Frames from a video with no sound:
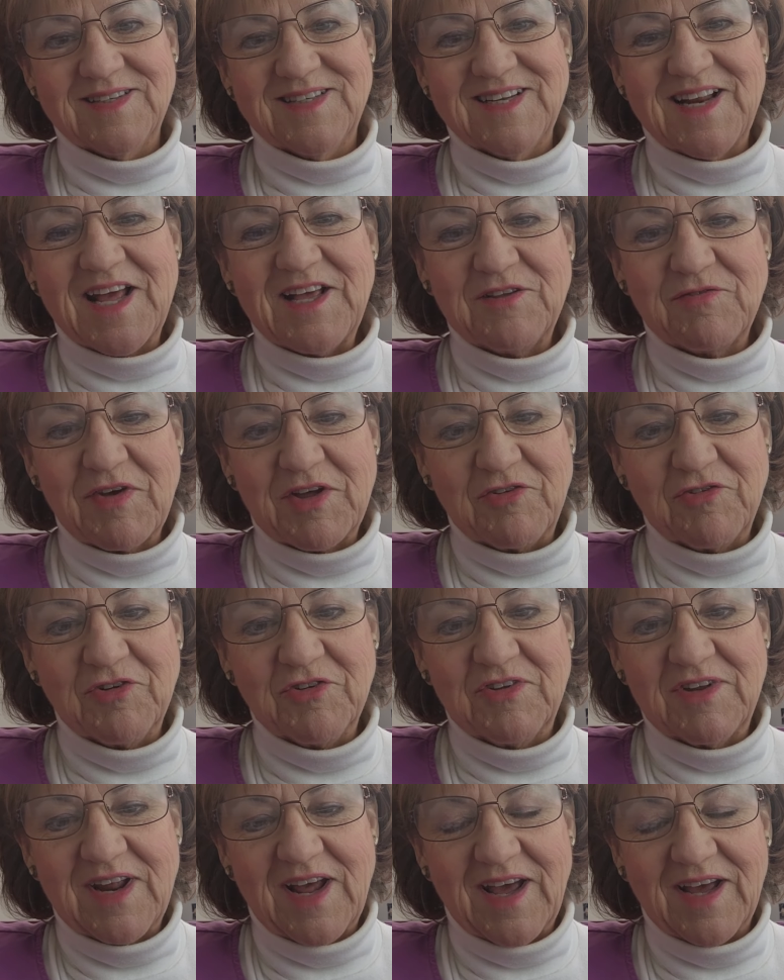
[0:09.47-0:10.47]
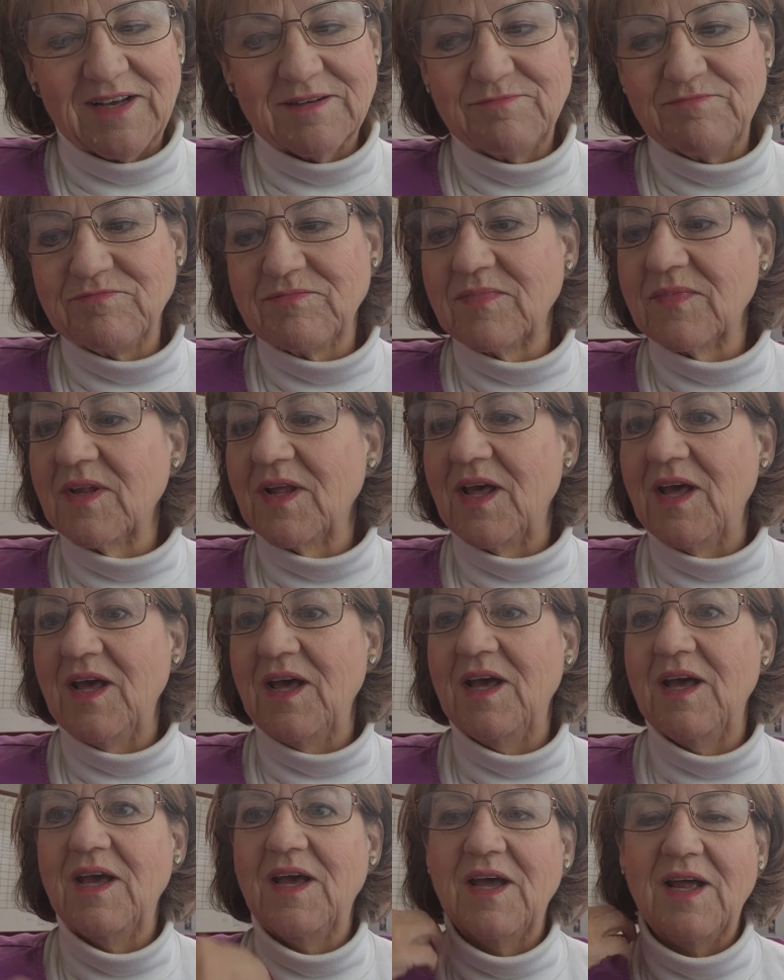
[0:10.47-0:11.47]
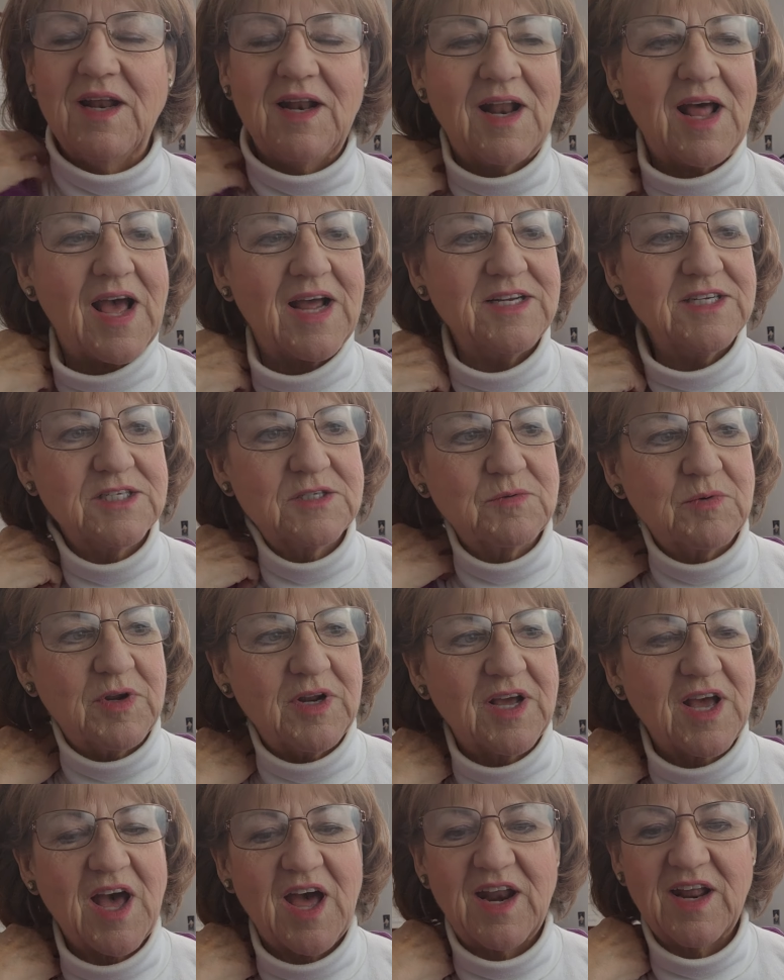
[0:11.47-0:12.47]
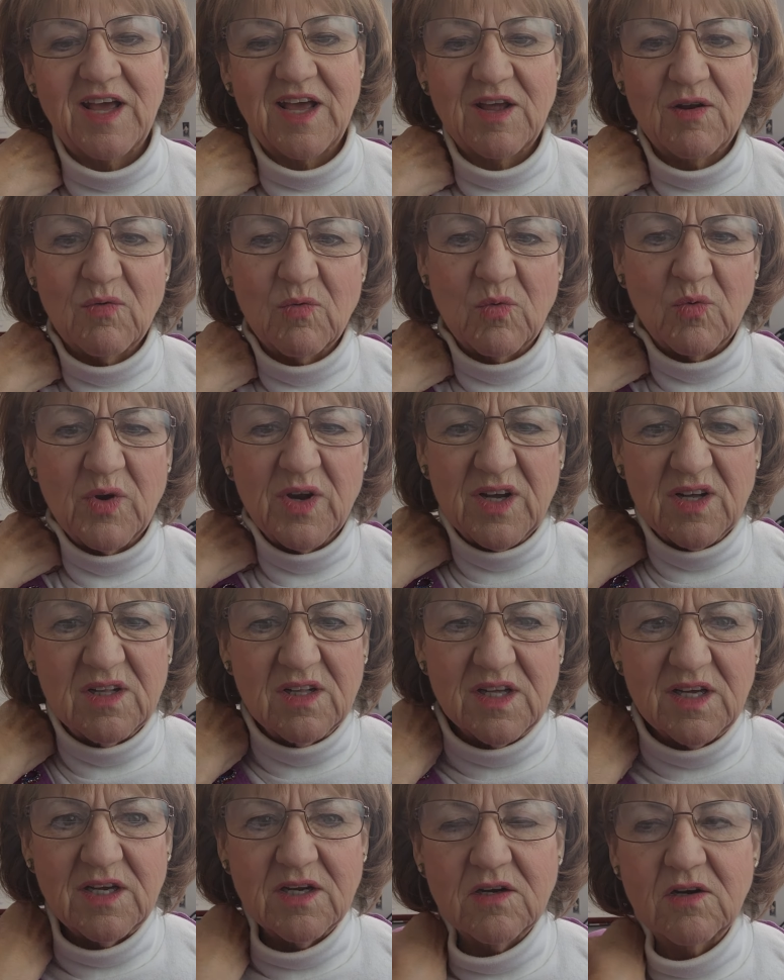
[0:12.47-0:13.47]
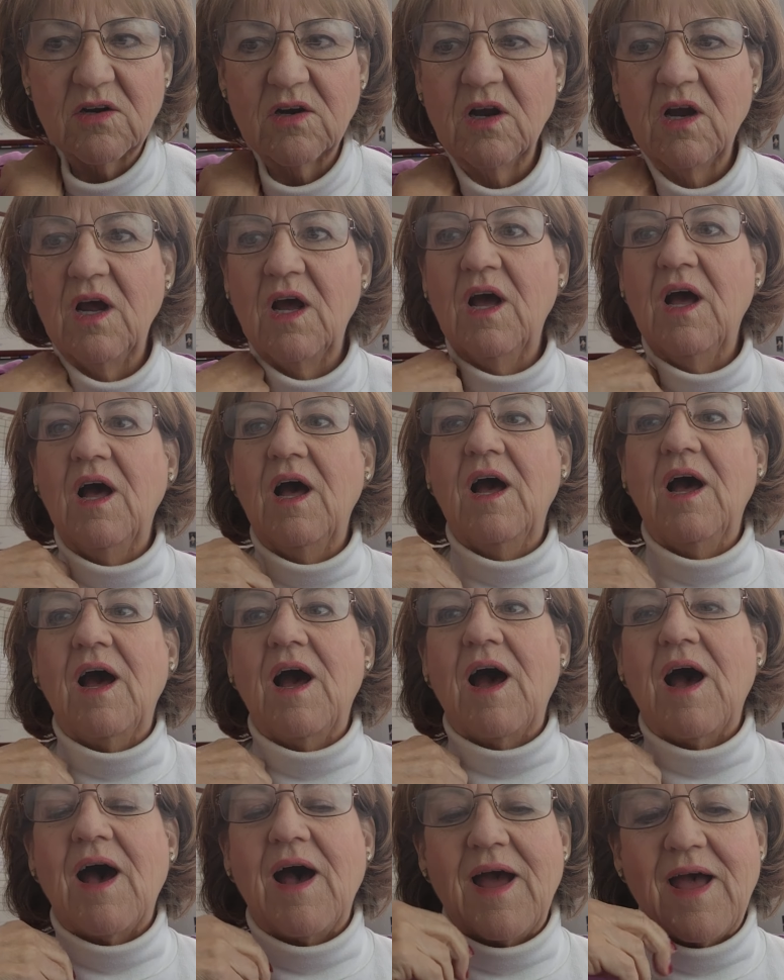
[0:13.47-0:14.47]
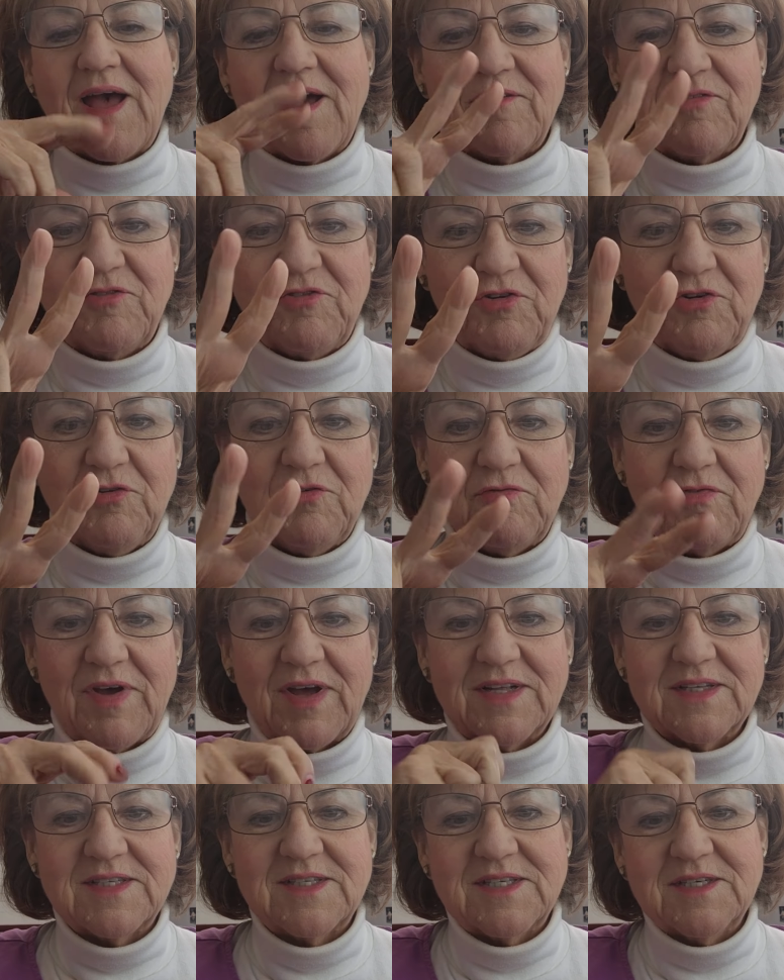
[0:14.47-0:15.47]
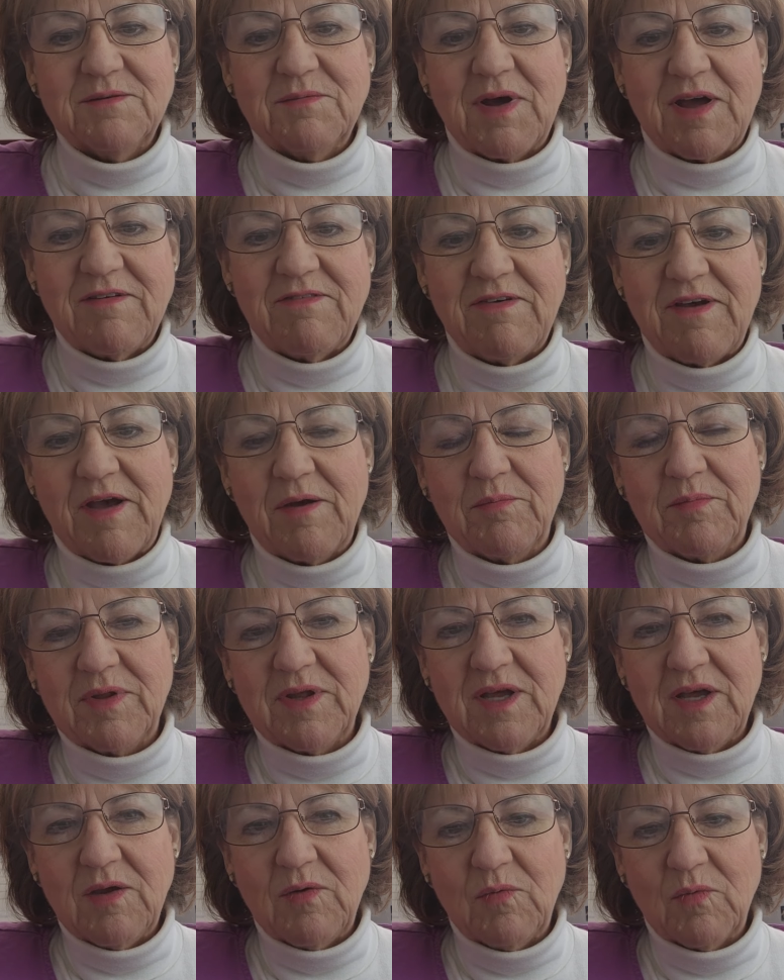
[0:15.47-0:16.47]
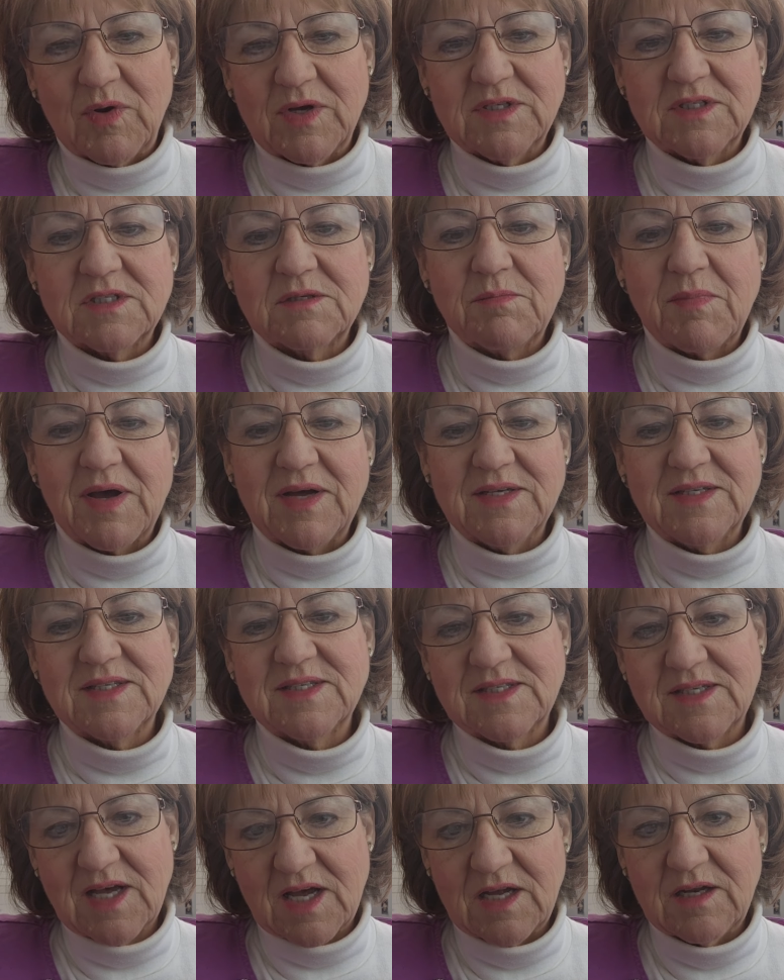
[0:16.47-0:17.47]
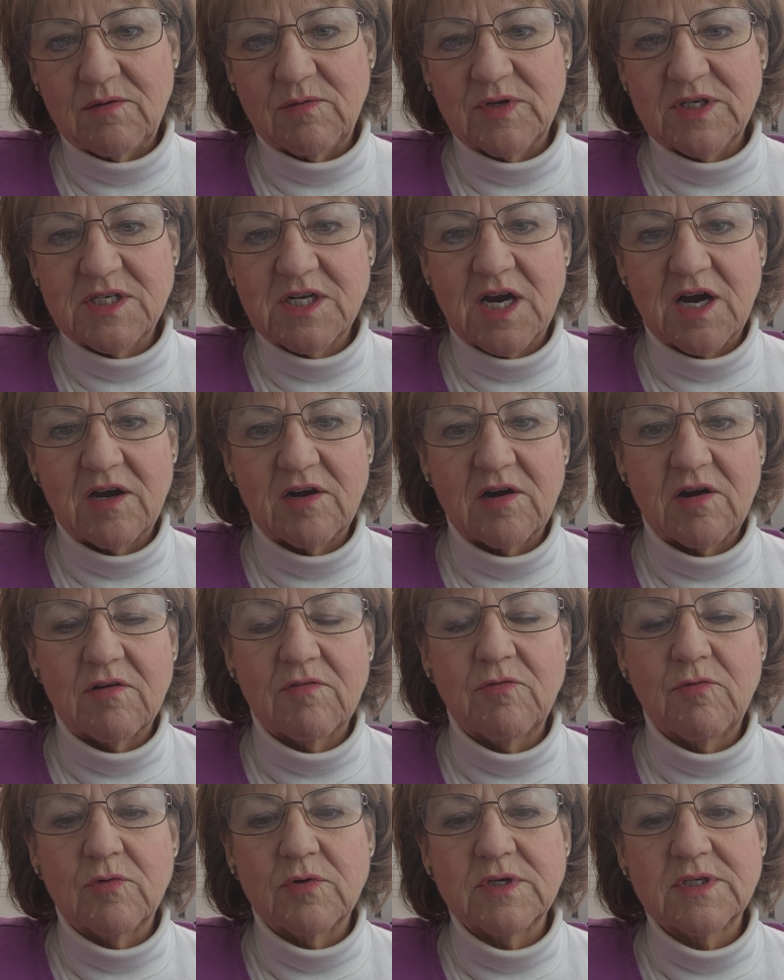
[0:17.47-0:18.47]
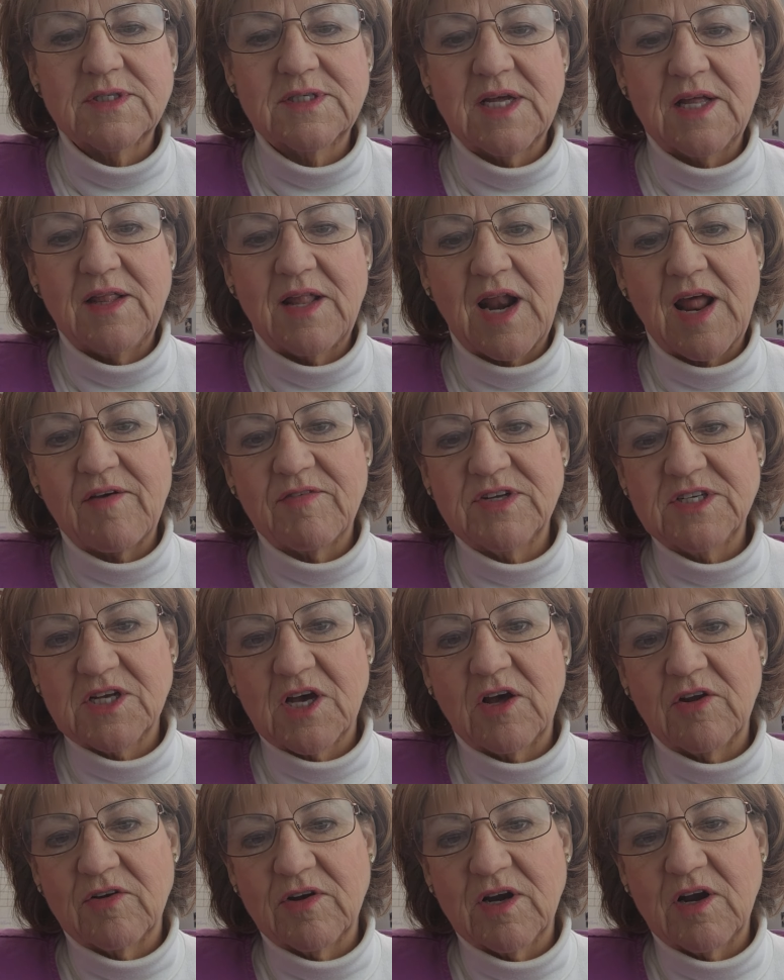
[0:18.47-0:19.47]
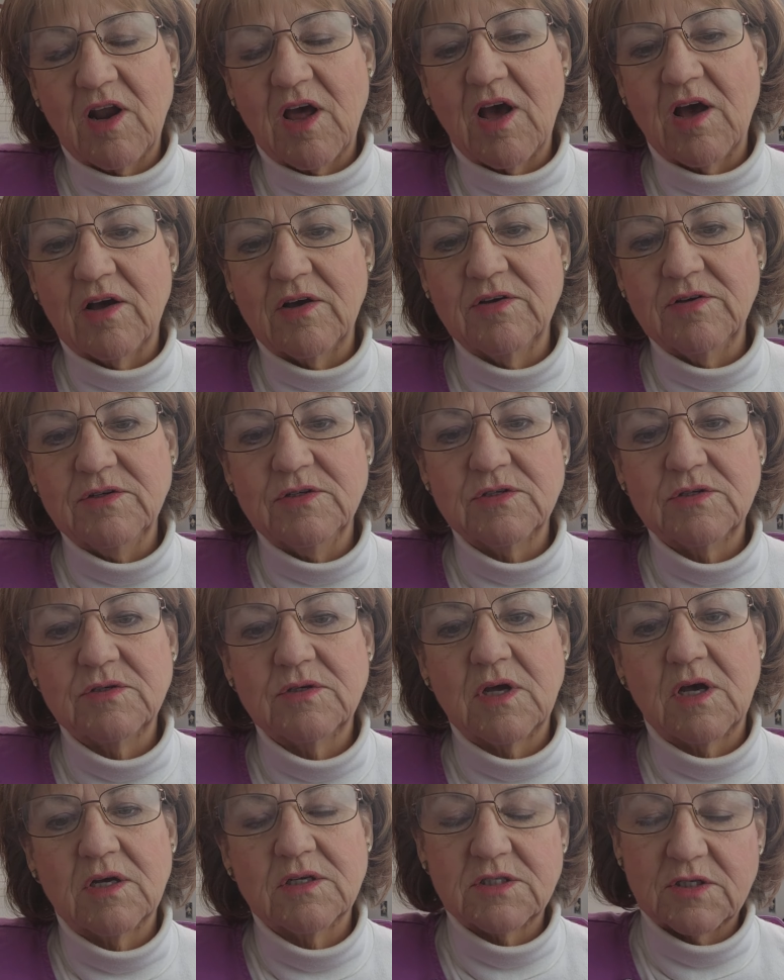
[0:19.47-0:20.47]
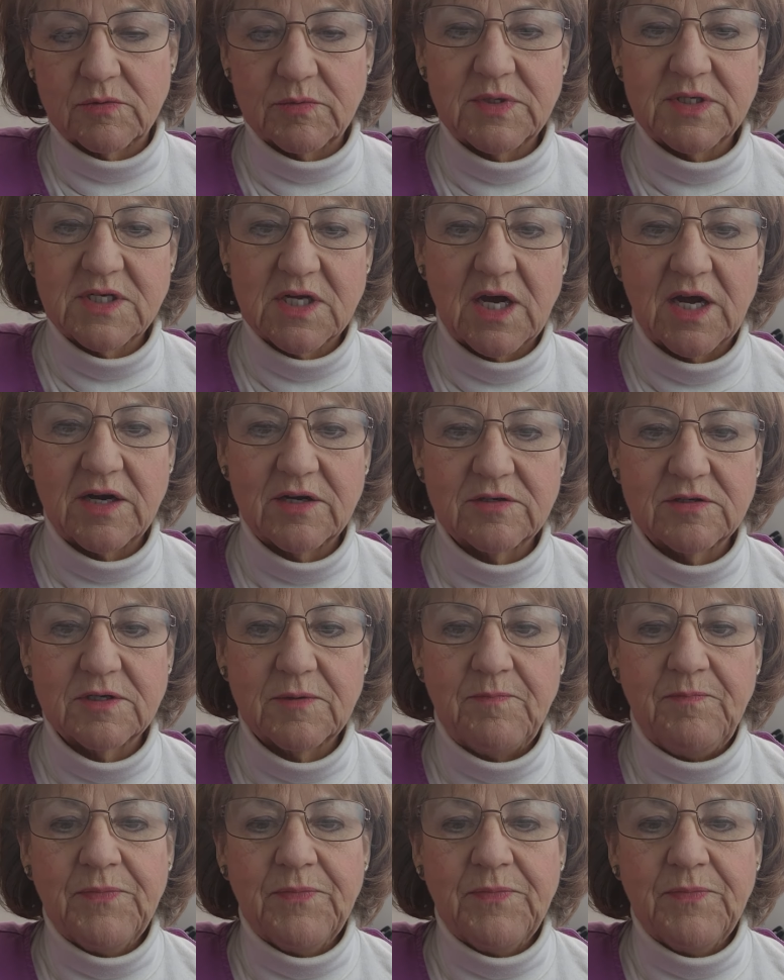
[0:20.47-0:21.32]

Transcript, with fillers: Today's Veterans Day, and I just want to kind of get real here. I have two vets in my family. One's my son, retired Air Force, and then I have a daughter-in-law who's also retired.